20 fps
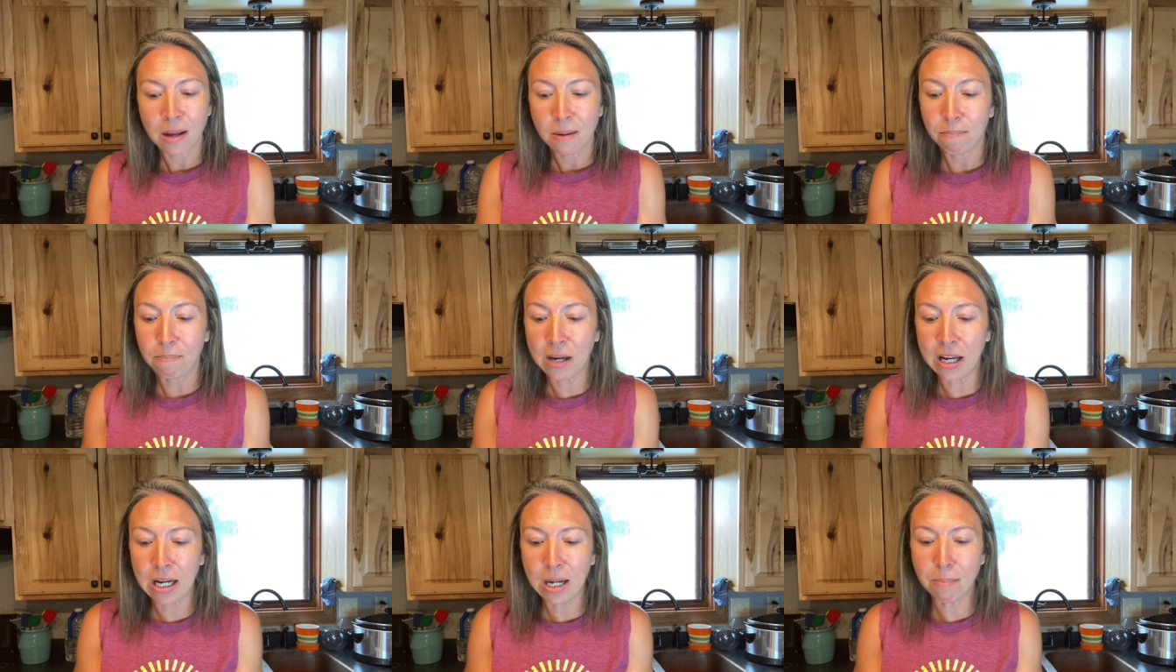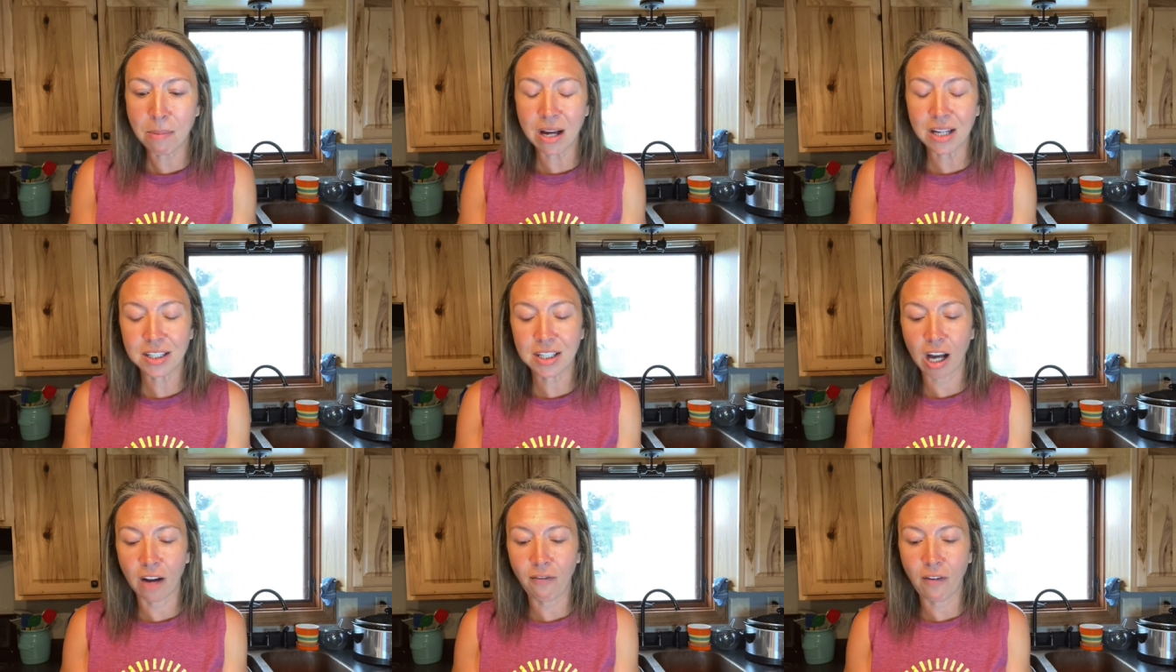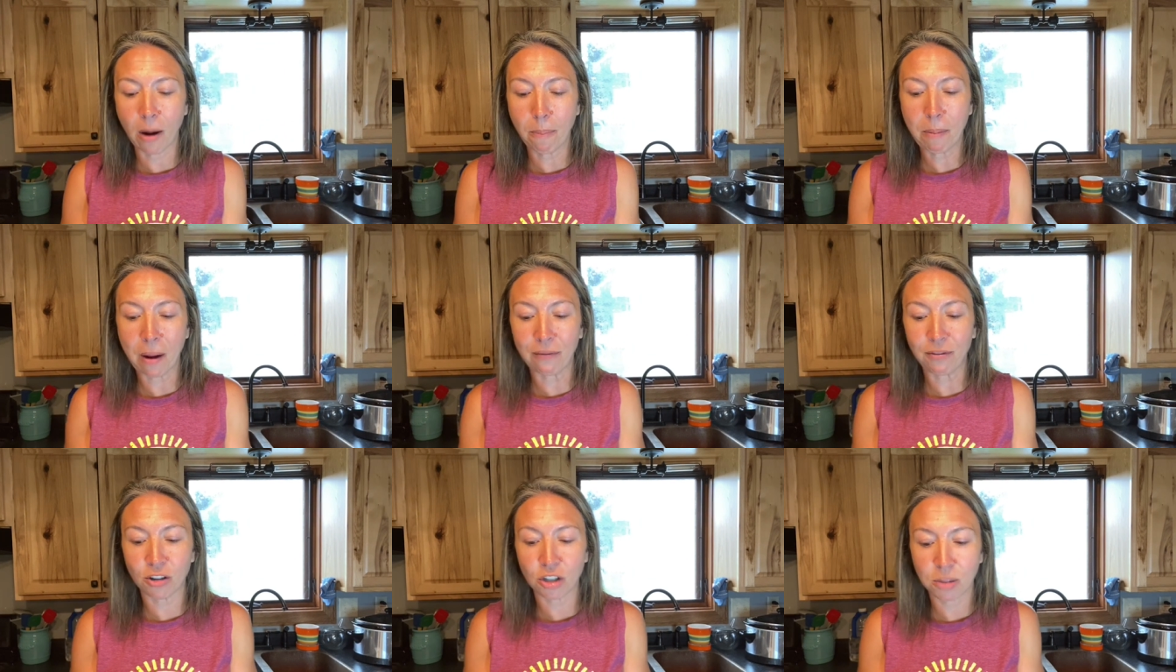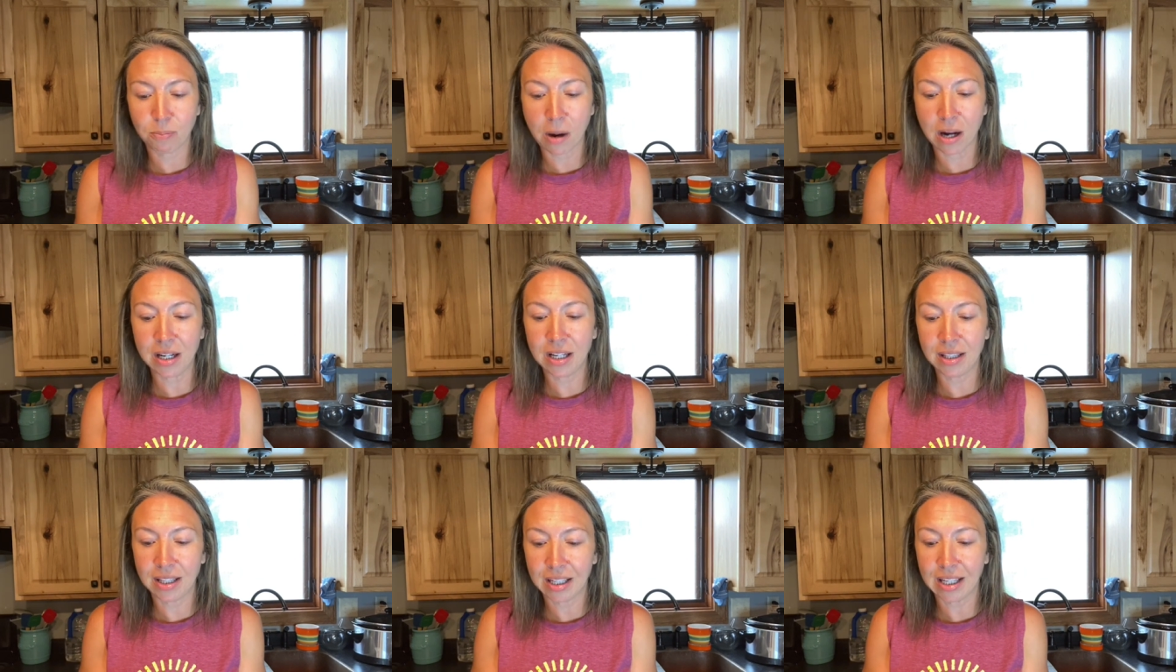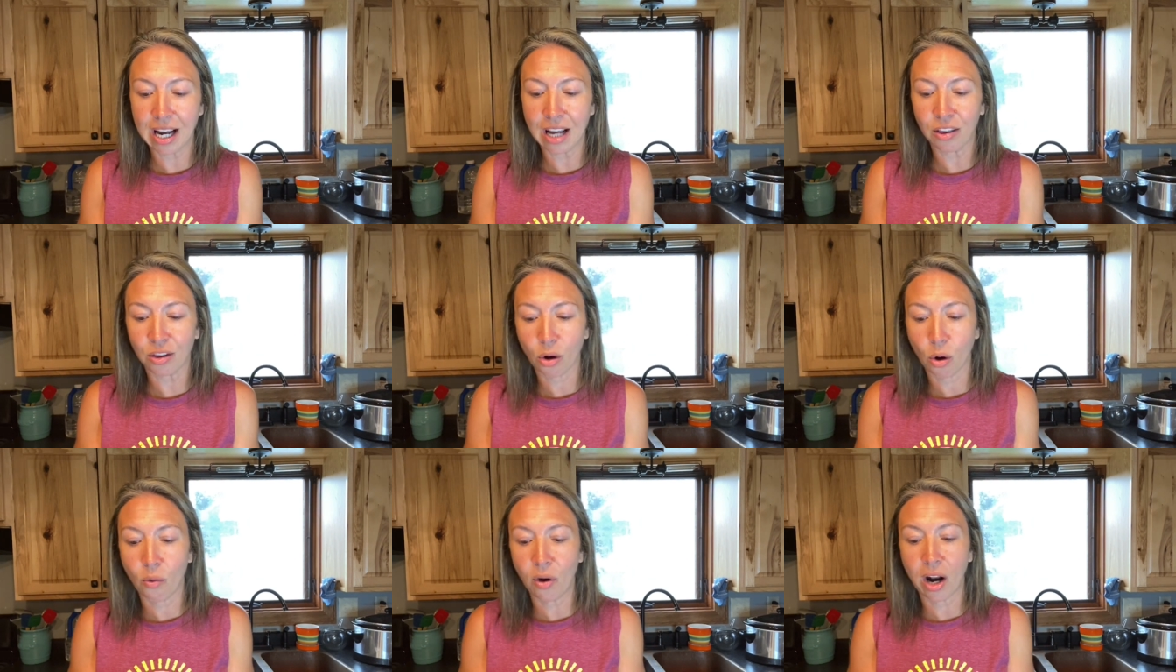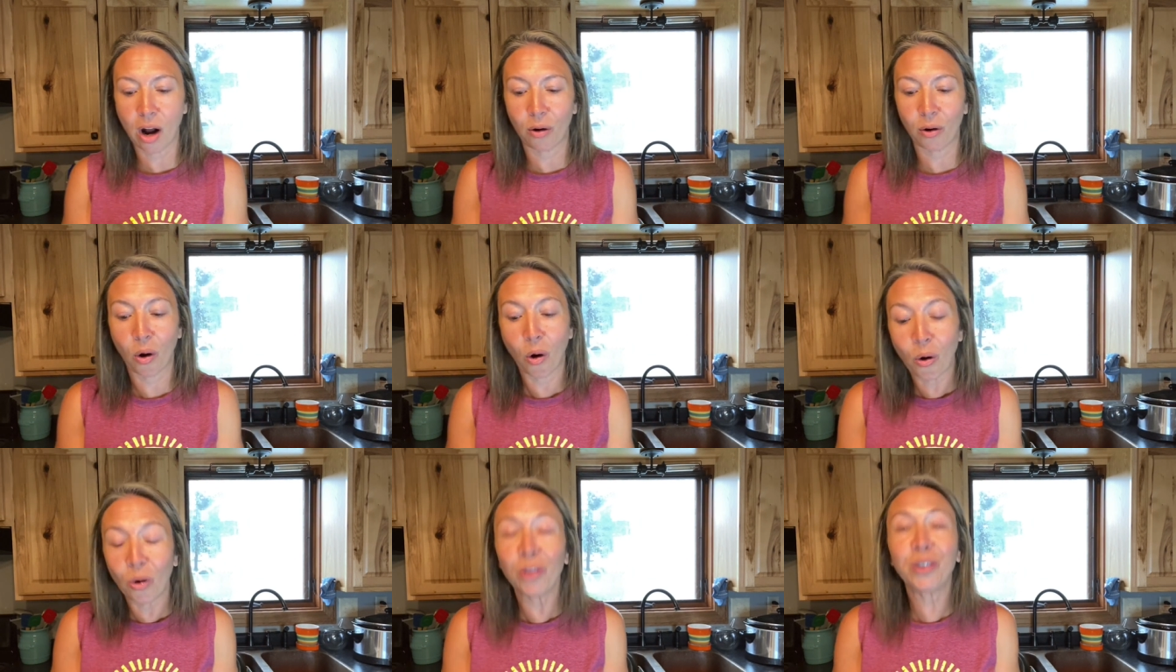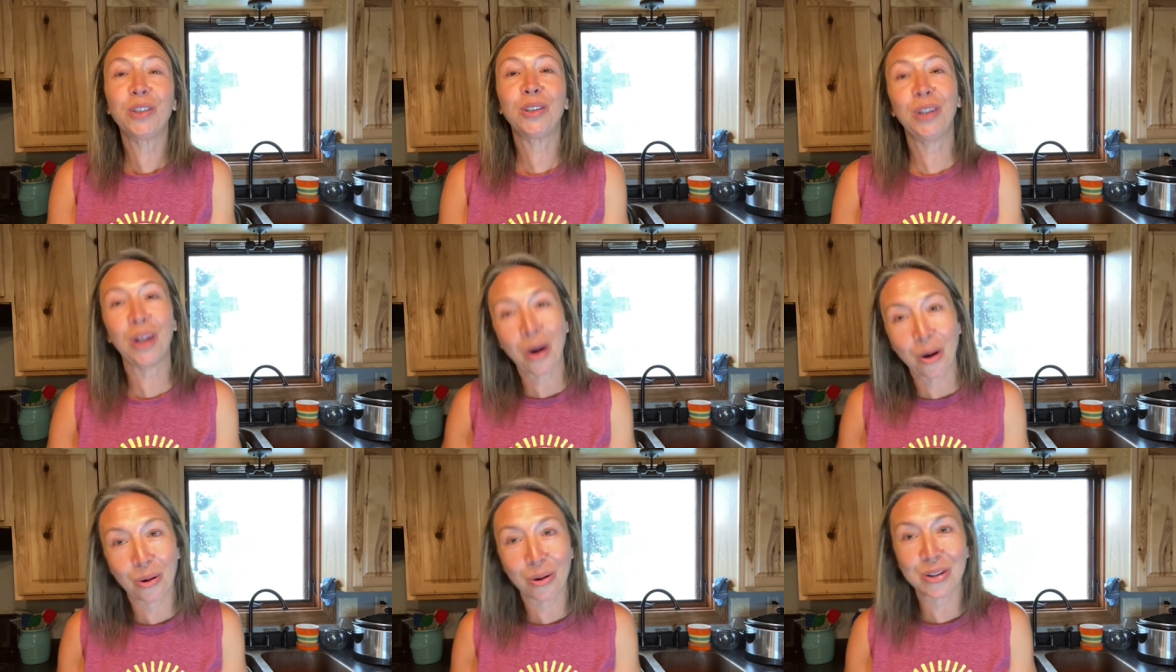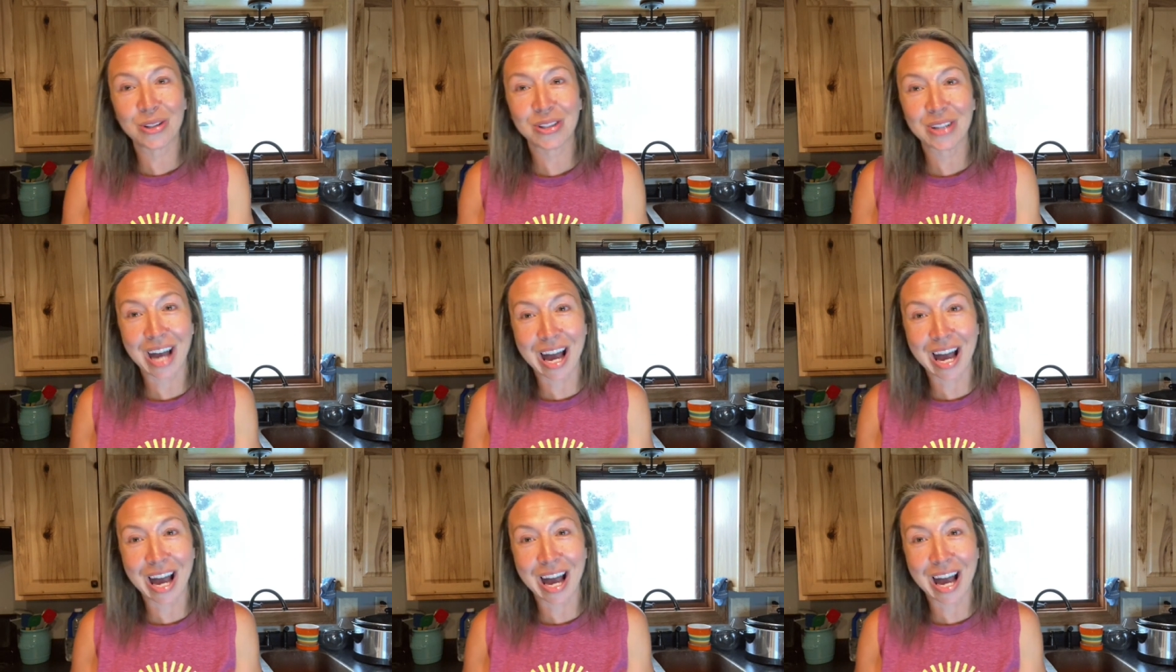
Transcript: Beating myself up after spending the day throwing out old clothes